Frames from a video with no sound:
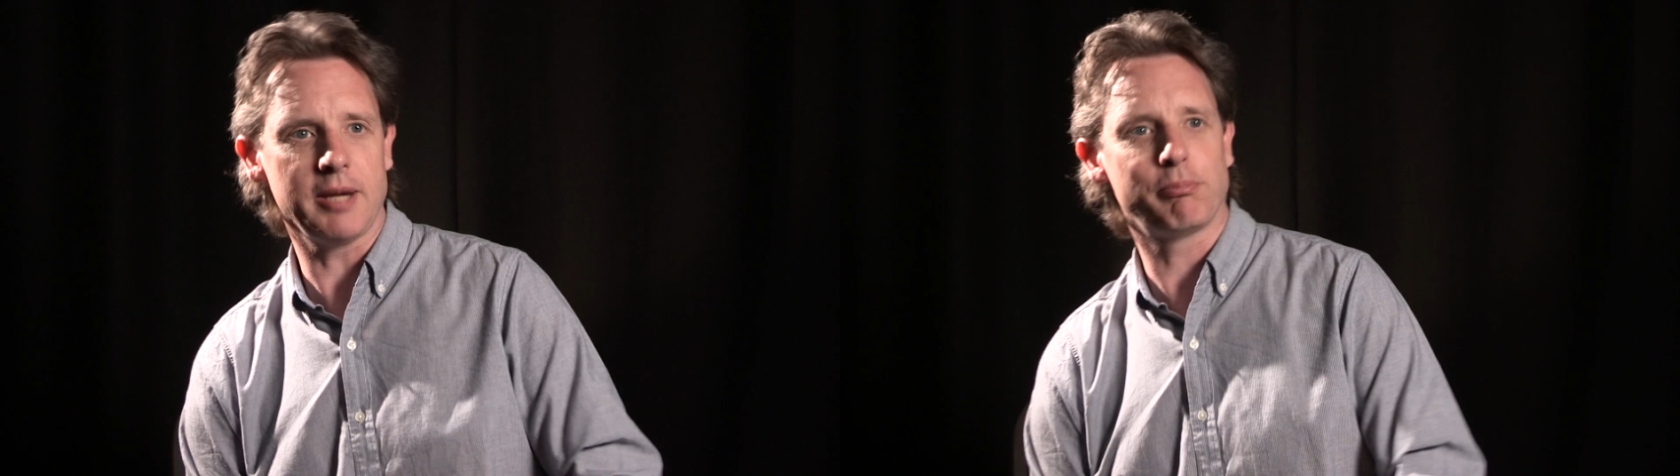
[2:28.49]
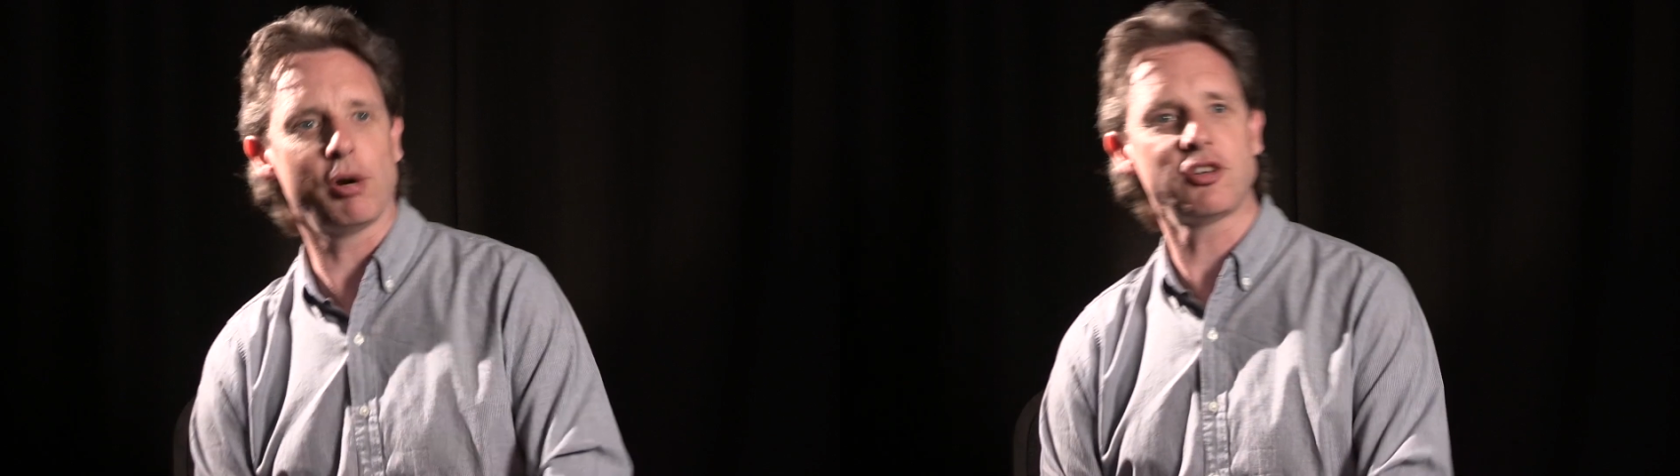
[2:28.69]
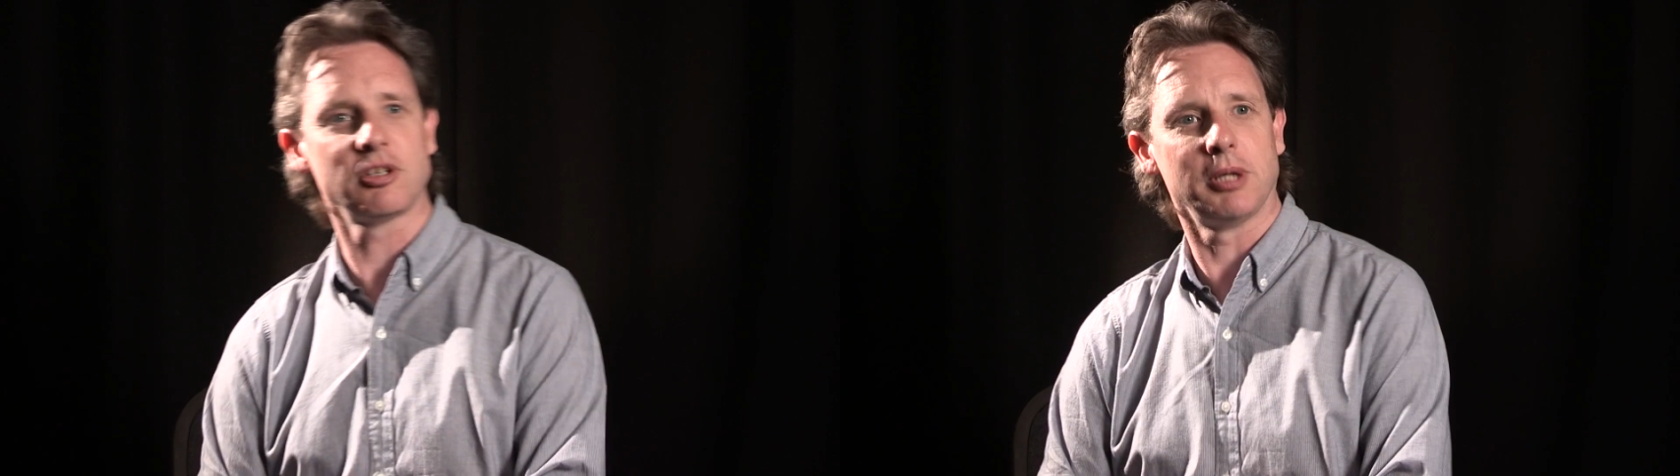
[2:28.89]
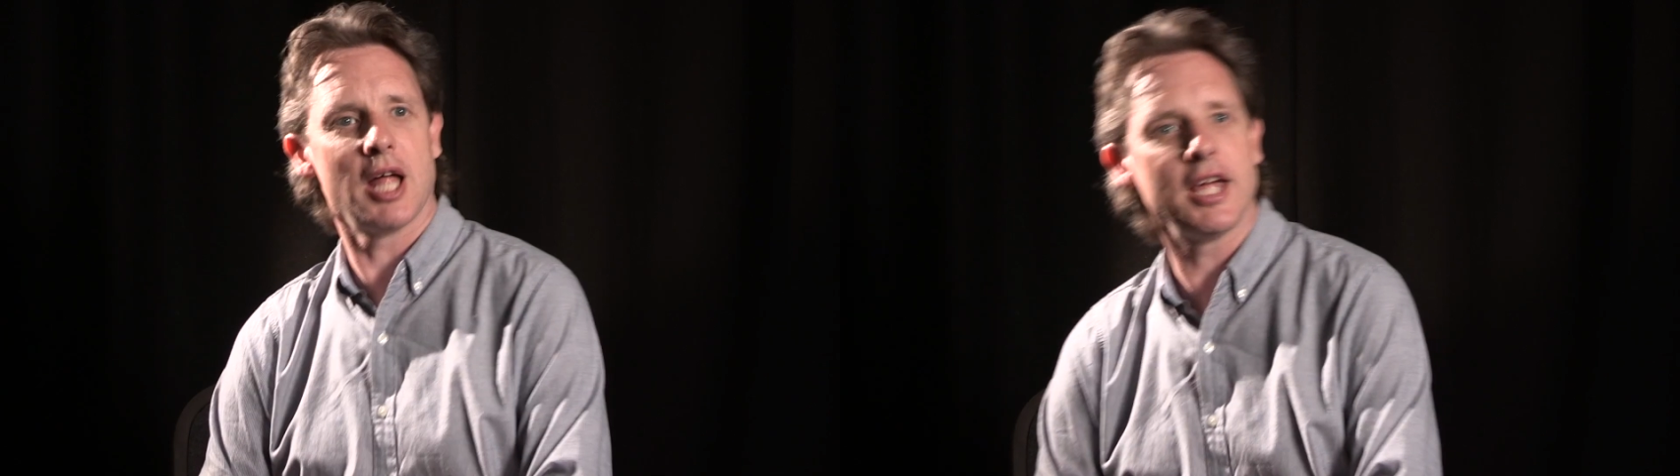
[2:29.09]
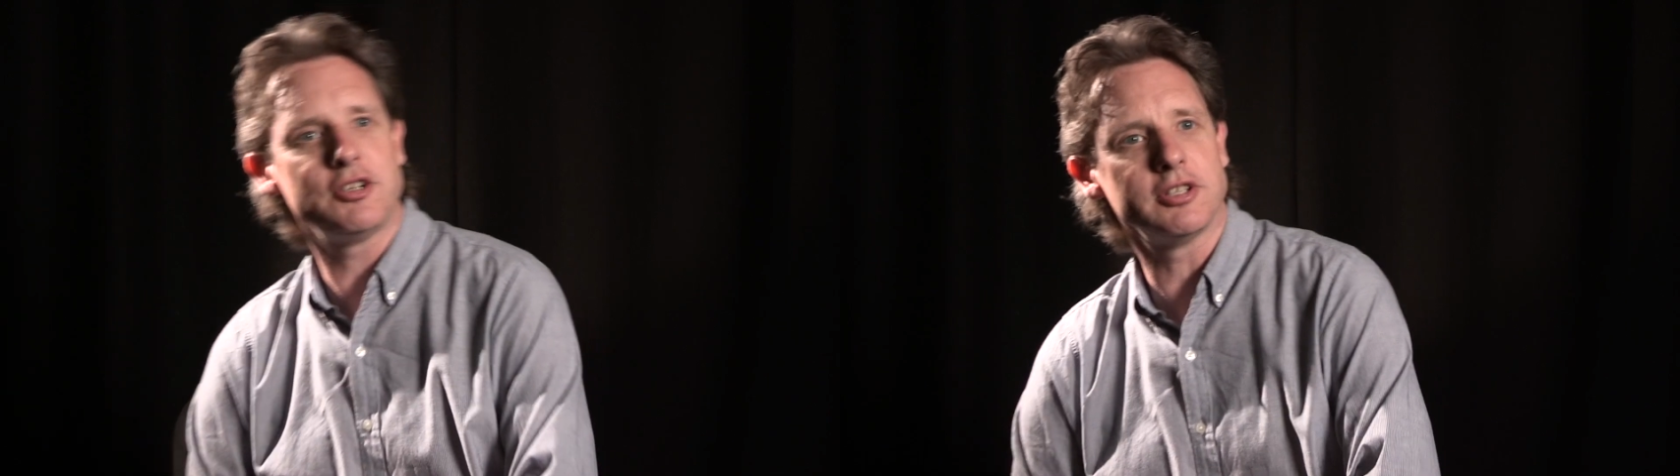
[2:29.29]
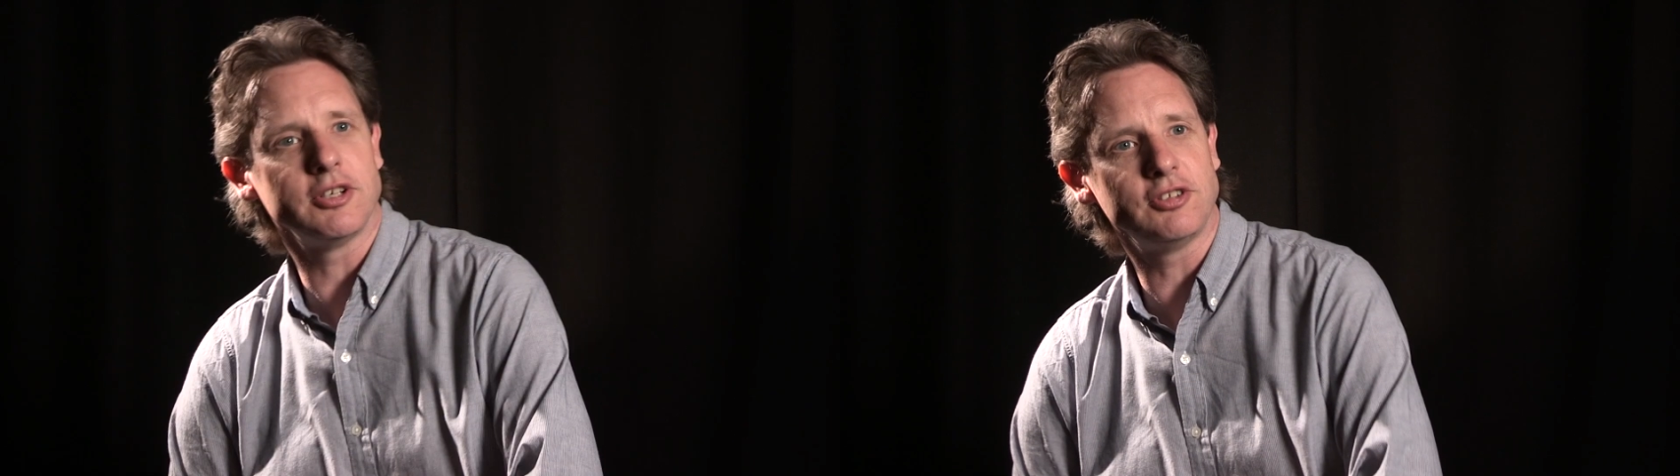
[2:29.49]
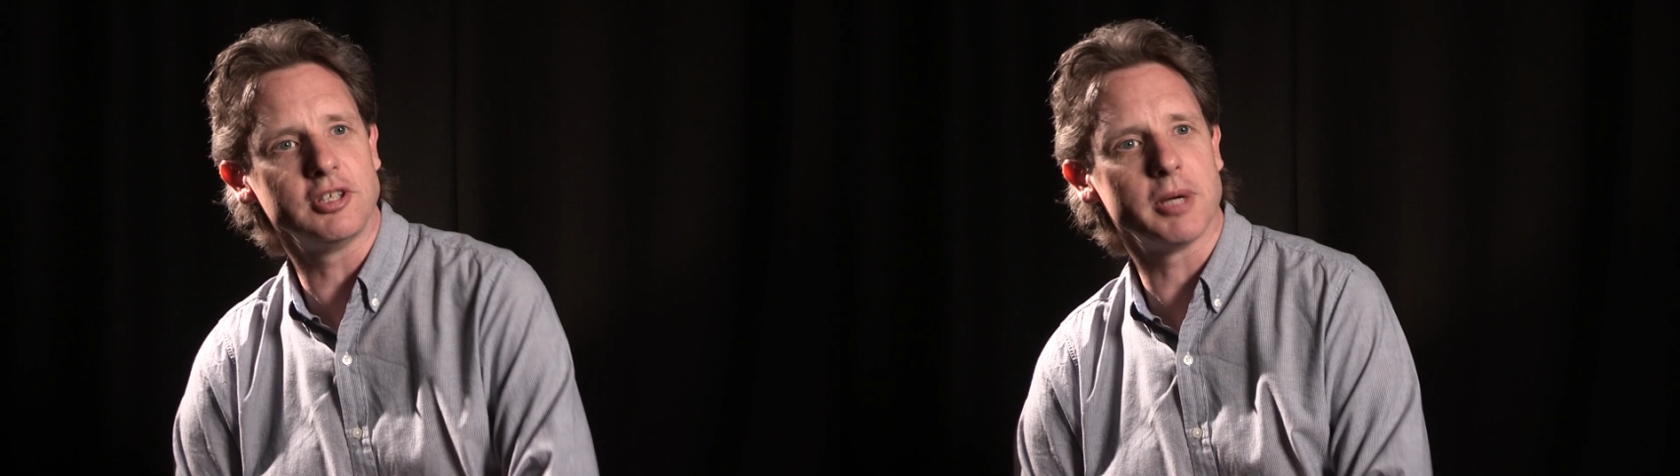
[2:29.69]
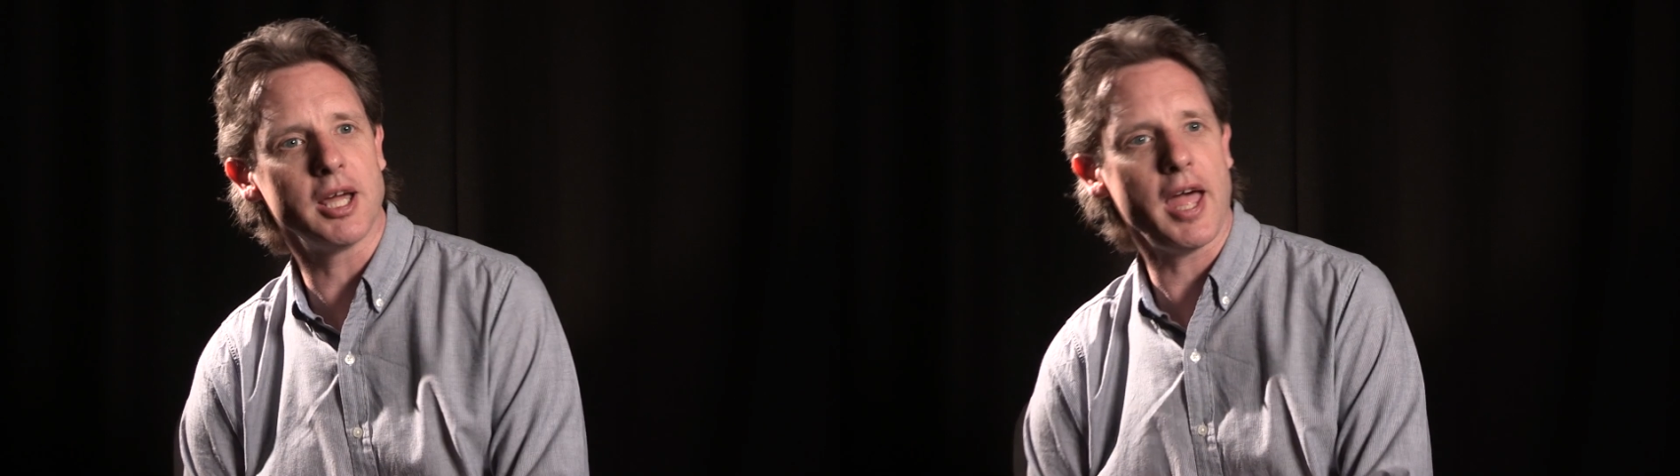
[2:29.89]
impressionable age in the
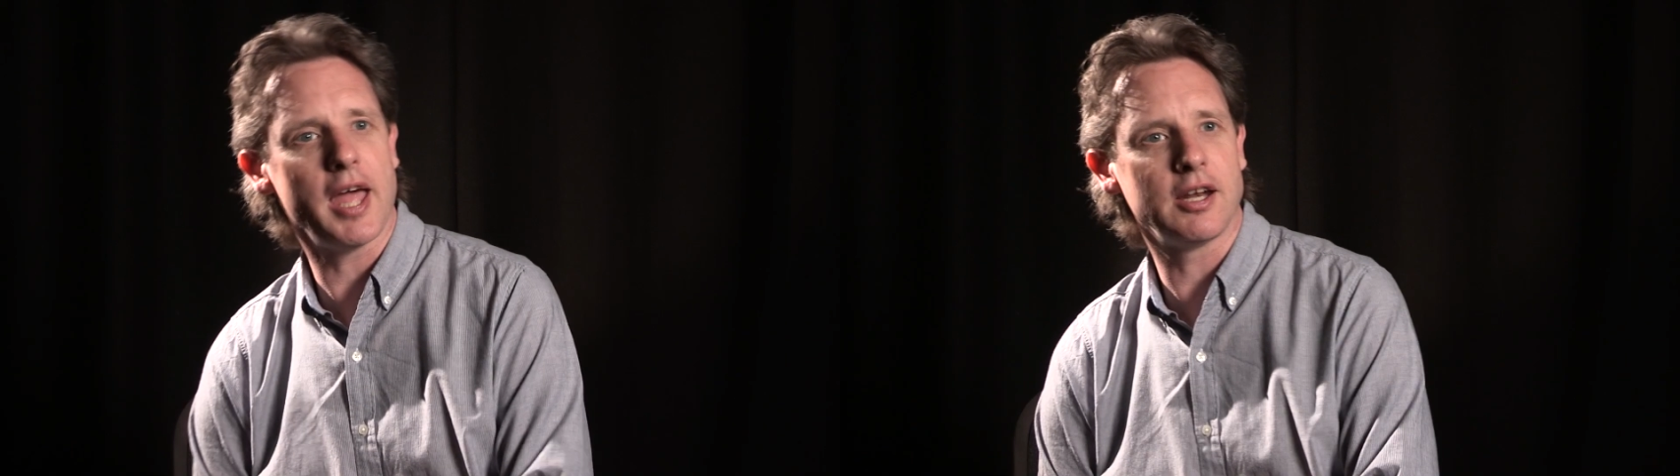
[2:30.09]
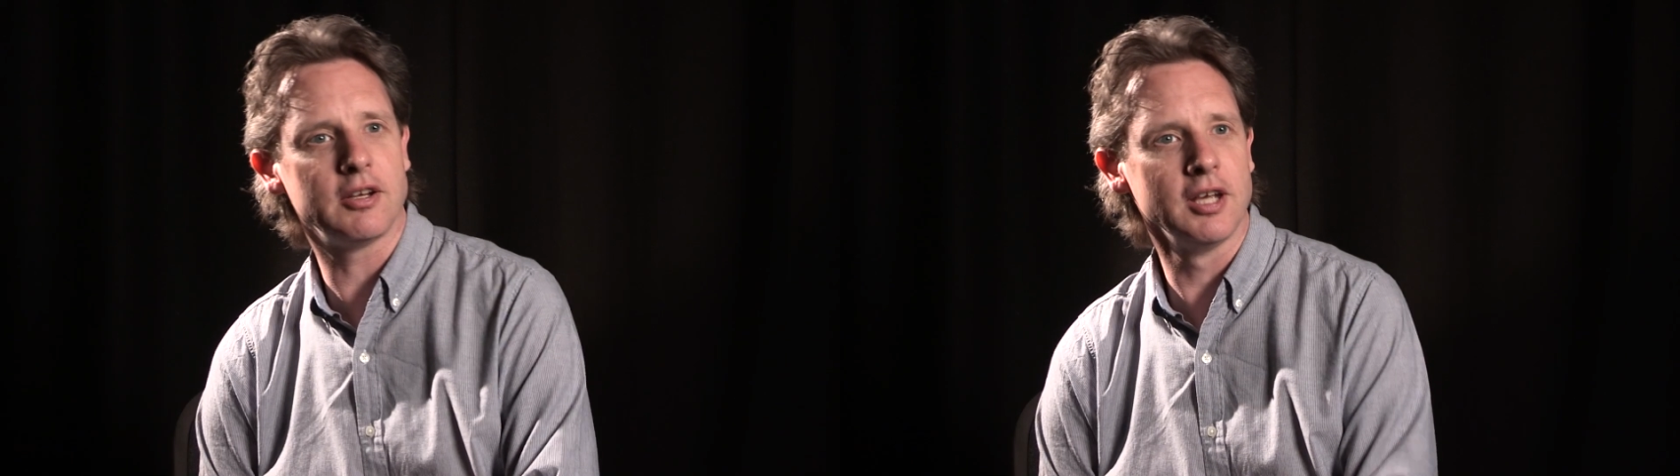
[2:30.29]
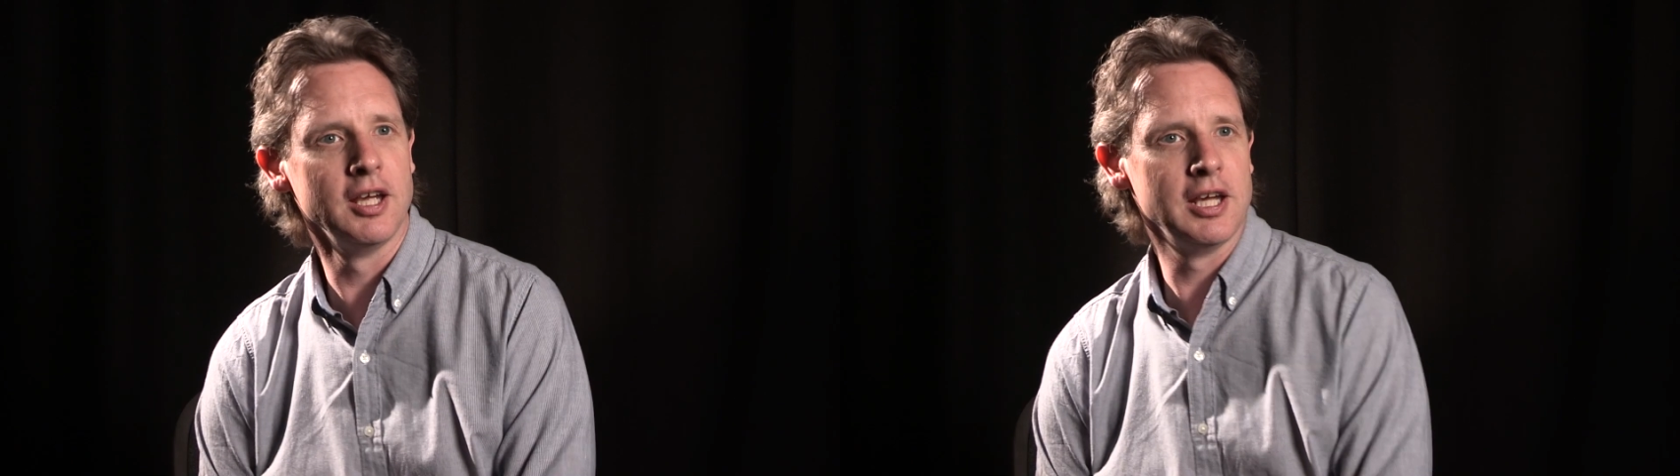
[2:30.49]
cinema, and